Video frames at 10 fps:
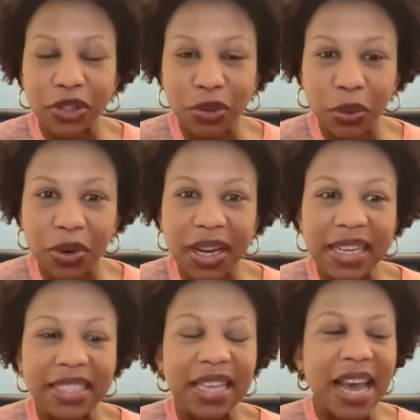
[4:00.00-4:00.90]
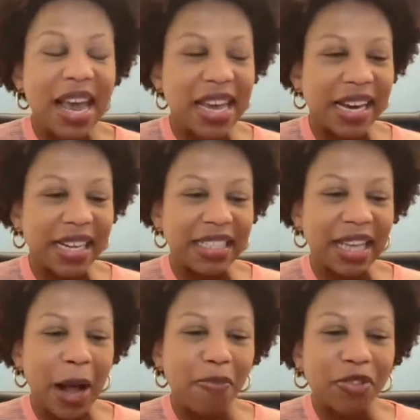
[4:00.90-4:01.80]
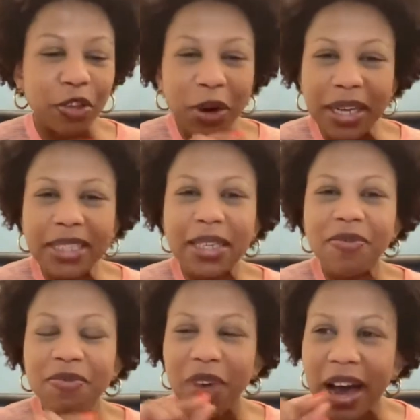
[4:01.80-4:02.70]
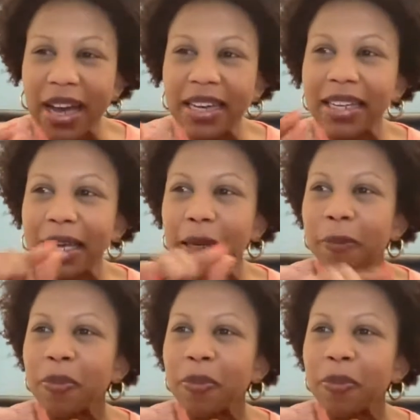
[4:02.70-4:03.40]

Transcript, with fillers: for stories. And I'm trying to find like